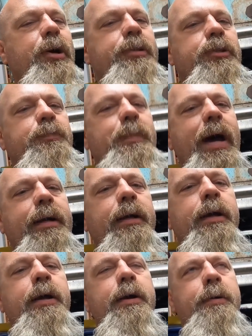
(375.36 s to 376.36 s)
spec.
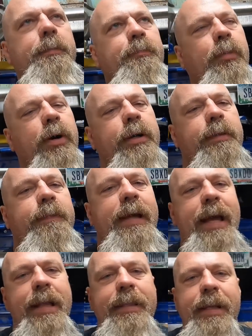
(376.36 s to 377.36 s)
But they
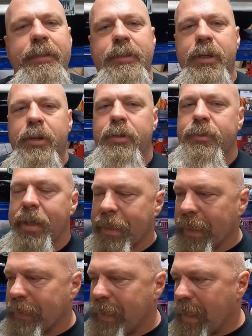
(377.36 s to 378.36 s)
had that series that
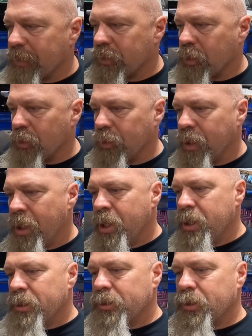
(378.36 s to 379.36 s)
got canceled.
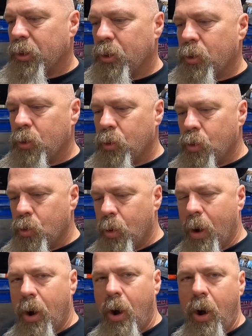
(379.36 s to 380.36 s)

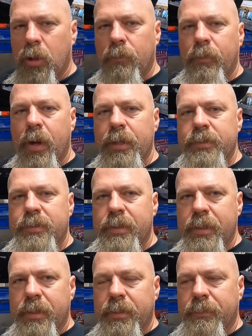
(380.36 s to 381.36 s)
So all of us
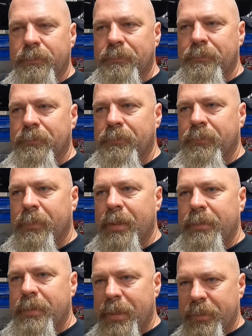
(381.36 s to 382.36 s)
that
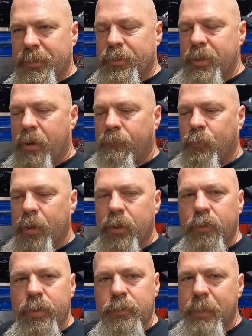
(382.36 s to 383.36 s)
did the stuff,
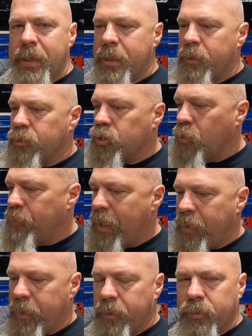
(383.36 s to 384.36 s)
whether it was me or Joe
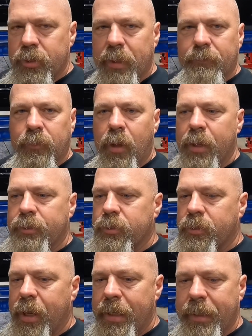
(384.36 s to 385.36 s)
Barry or Jeff Lutz
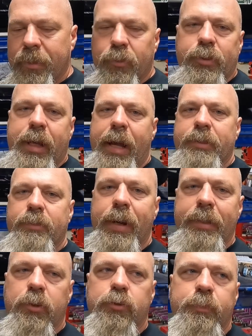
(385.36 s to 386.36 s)
or any of those guys that
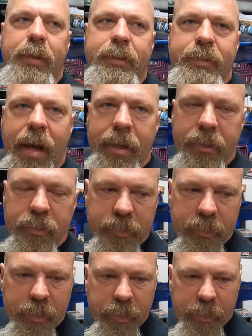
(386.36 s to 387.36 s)
ran those big tires,